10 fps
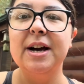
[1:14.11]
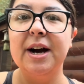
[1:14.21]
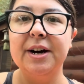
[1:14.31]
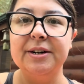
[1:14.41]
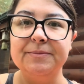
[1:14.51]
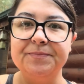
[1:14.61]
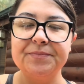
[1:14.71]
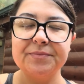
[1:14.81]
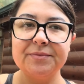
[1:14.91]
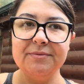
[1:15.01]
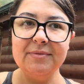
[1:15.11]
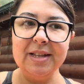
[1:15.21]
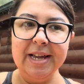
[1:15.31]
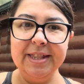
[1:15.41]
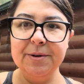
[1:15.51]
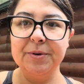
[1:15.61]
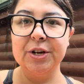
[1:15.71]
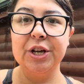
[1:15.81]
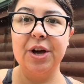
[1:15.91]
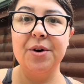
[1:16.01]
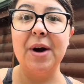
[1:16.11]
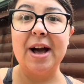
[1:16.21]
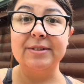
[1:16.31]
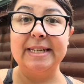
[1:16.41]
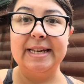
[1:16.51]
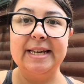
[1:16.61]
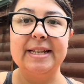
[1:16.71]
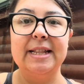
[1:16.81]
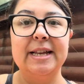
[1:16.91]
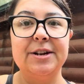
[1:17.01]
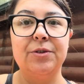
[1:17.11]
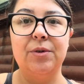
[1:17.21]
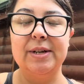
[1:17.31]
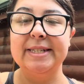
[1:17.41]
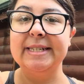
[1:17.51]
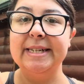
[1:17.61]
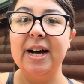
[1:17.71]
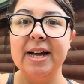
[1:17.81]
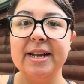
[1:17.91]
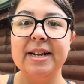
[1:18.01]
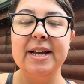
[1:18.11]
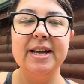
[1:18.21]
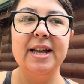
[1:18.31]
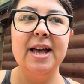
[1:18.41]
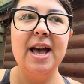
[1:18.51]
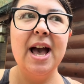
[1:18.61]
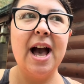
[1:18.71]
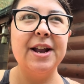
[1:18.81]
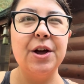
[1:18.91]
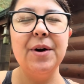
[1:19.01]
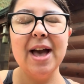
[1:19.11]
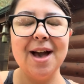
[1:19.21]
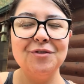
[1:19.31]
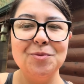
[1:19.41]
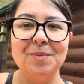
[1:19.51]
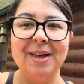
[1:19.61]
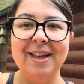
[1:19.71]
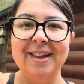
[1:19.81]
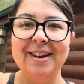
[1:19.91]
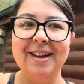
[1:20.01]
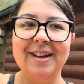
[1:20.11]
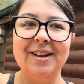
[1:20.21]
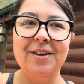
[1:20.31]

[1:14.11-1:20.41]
Um, and then we're gonna go out to eat later on tonight I know I haven't been uh,